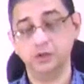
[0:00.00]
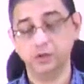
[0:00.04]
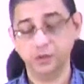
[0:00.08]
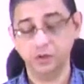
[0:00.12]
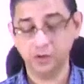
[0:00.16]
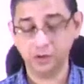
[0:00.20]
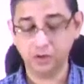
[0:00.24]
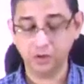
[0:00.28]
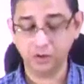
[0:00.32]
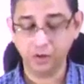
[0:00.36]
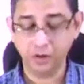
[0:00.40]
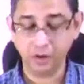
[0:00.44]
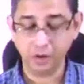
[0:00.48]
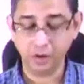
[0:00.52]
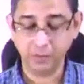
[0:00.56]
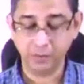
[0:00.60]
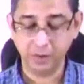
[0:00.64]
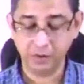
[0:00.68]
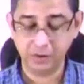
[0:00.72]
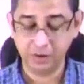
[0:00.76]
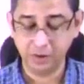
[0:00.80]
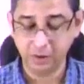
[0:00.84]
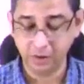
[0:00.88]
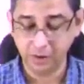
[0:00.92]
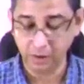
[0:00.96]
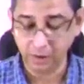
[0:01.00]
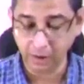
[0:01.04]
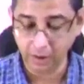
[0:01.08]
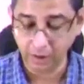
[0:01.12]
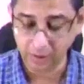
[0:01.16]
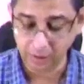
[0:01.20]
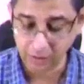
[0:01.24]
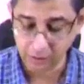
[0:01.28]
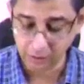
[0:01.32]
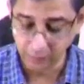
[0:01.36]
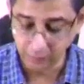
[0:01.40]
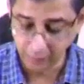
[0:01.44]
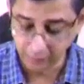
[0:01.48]
This drug basically
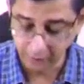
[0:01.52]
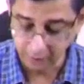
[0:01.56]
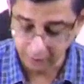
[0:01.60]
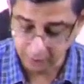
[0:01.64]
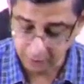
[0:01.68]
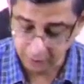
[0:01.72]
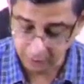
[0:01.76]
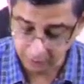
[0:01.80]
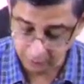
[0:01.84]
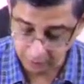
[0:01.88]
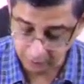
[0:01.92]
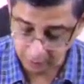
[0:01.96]
acts on potassium